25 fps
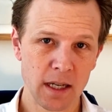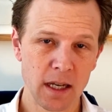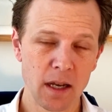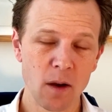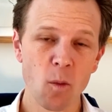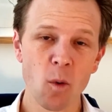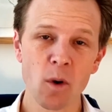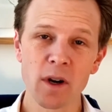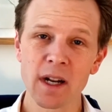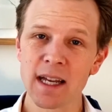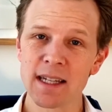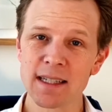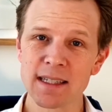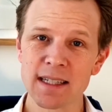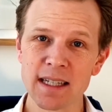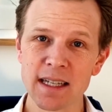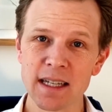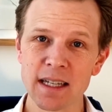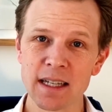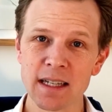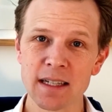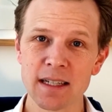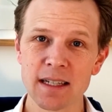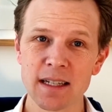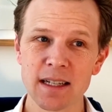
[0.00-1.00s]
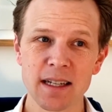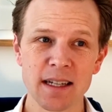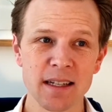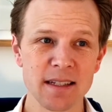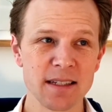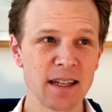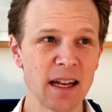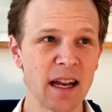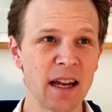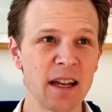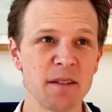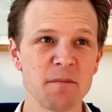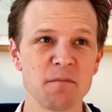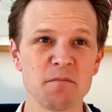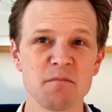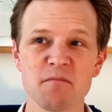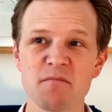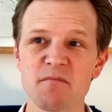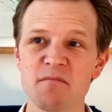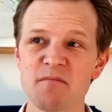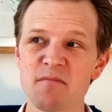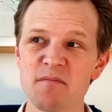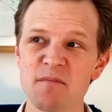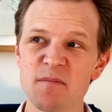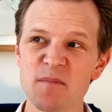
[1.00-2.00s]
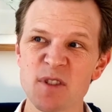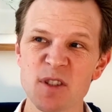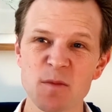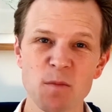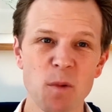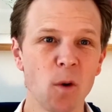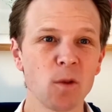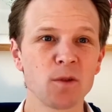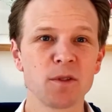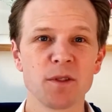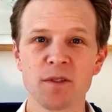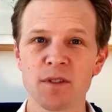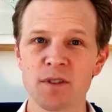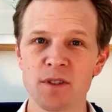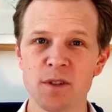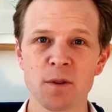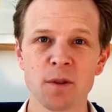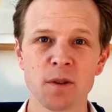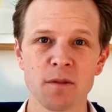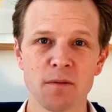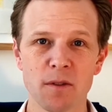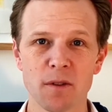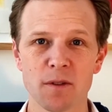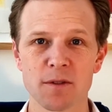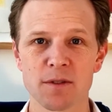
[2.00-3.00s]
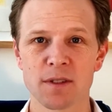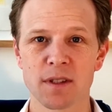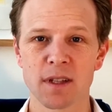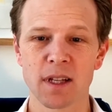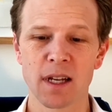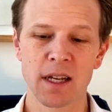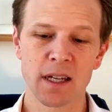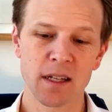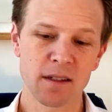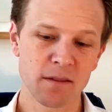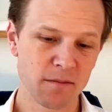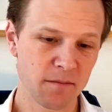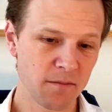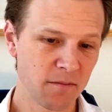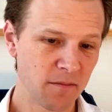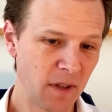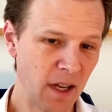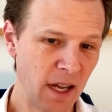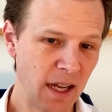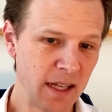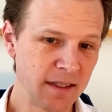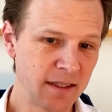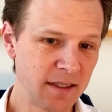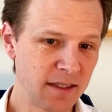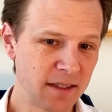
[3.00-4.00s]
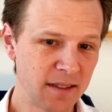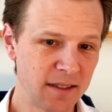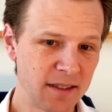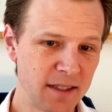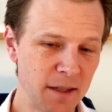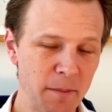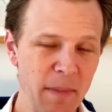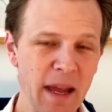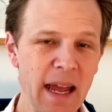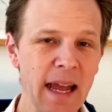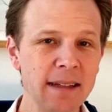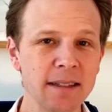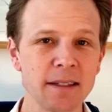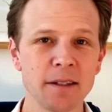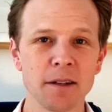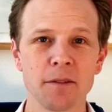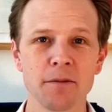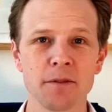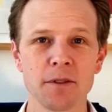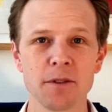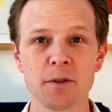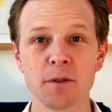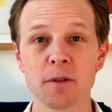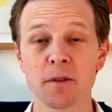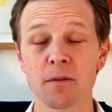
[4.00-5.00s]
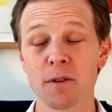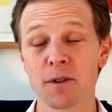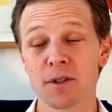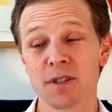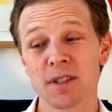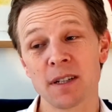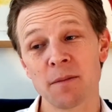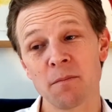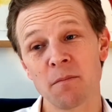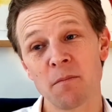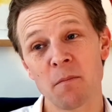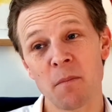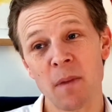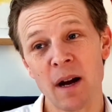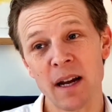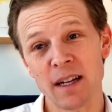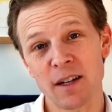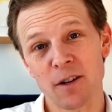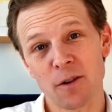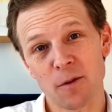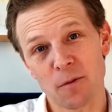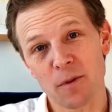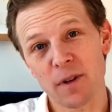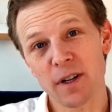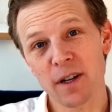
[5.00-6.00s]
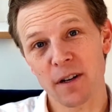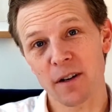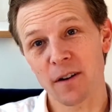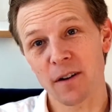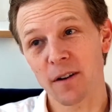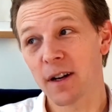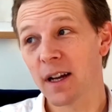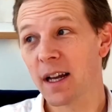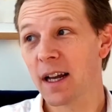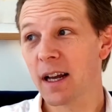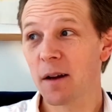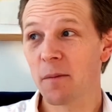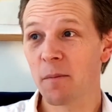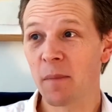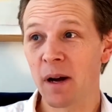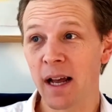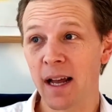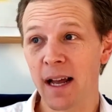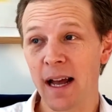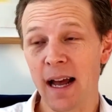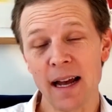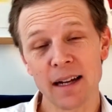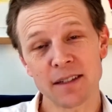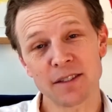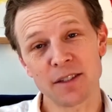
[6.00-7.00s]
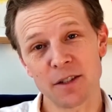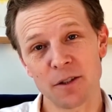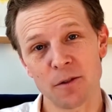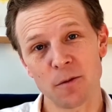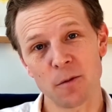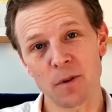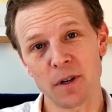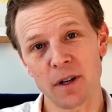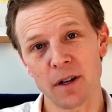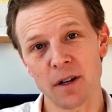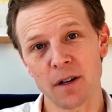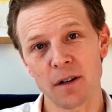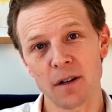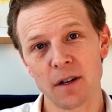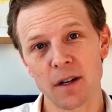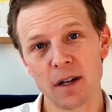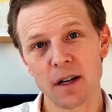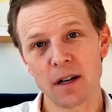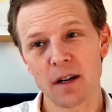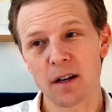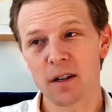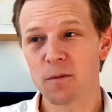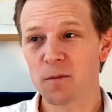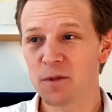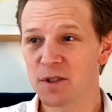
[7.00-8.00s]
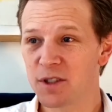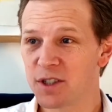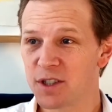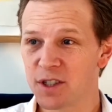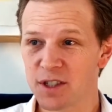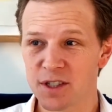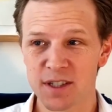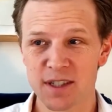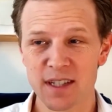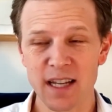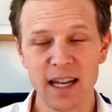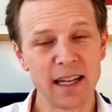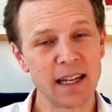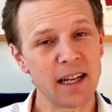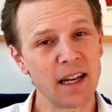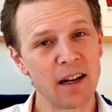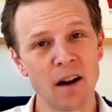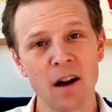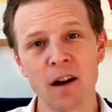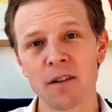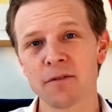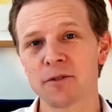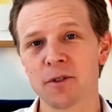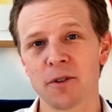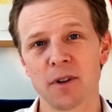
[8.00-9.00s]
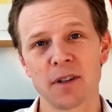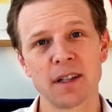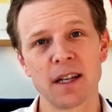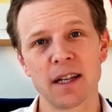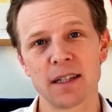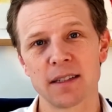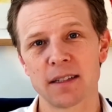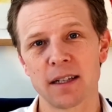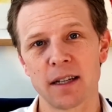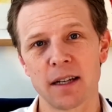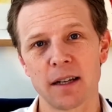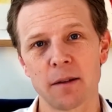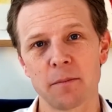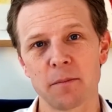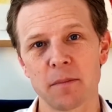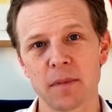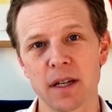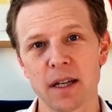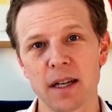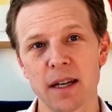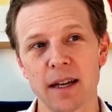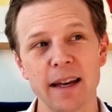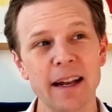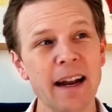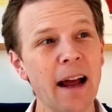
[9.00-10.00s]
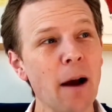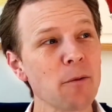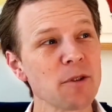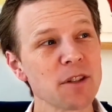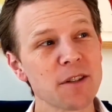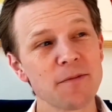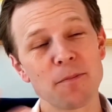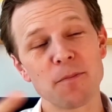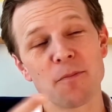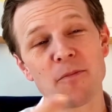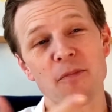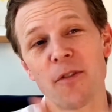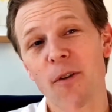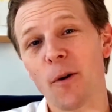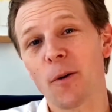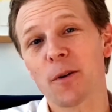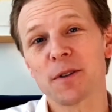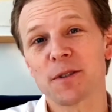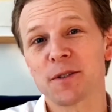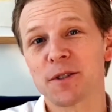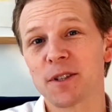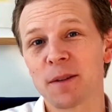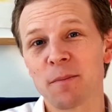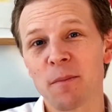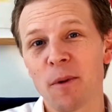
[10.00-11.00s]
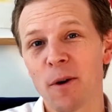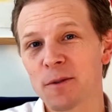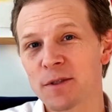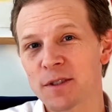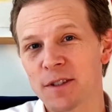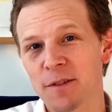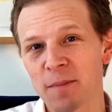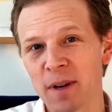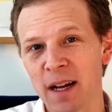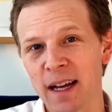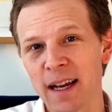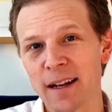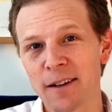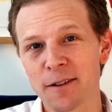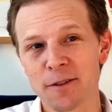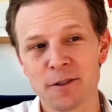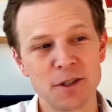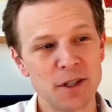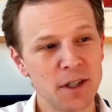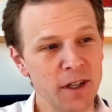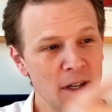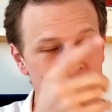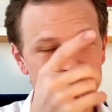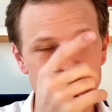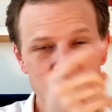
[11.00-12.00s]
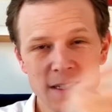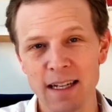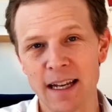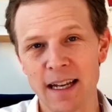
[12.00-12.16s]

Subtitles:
what I did is I spoke to the universe. Like, I demanded of the universe, and my career, my acting career, was just taking off during that time. And I was focusing most of my energy on this